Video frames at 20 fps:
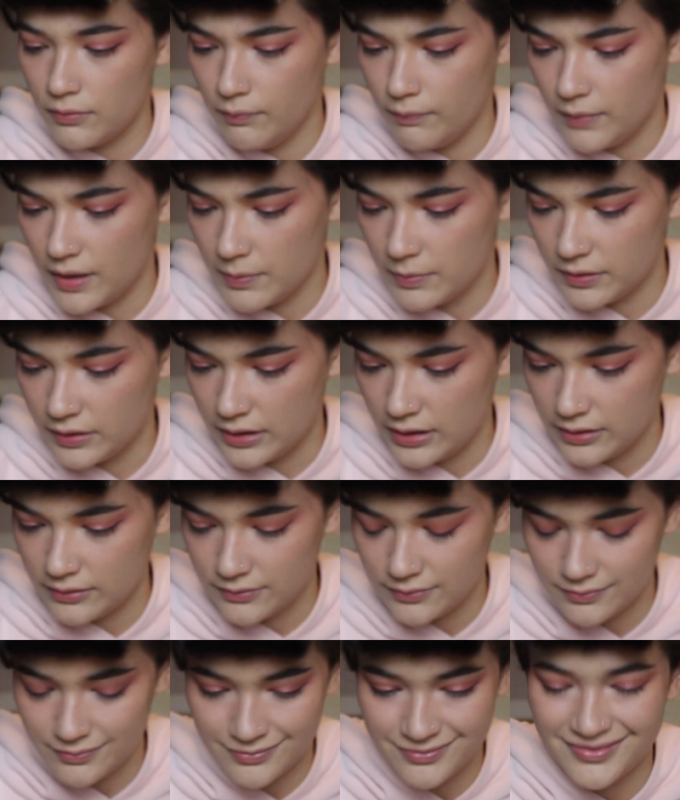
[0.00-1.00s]
Maybelline.
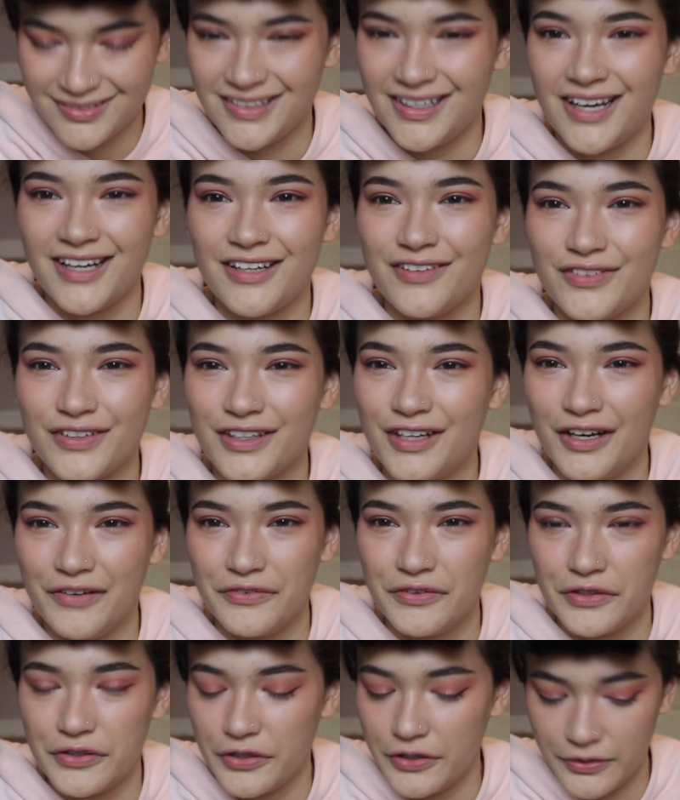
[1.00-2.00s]
Not even
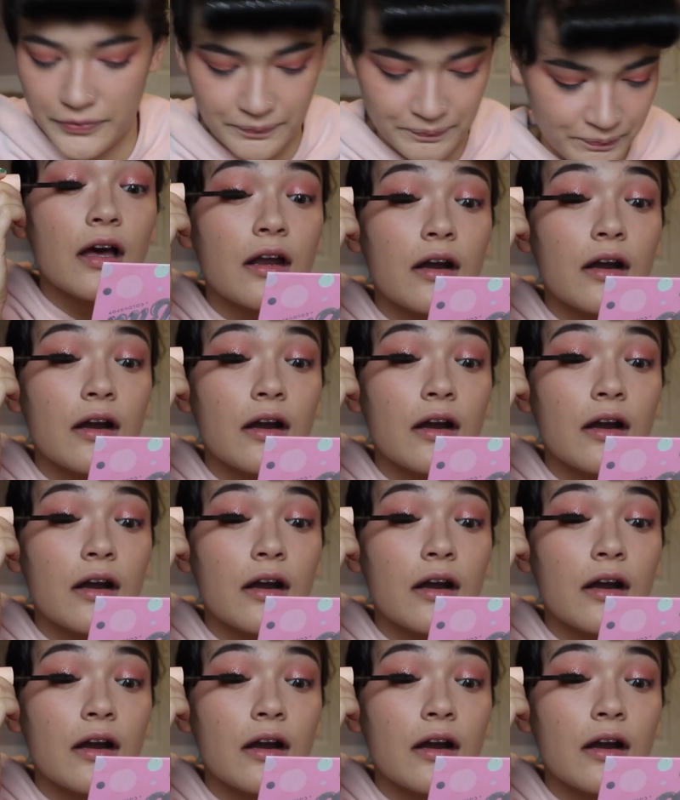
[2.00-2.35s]
CoverGirl.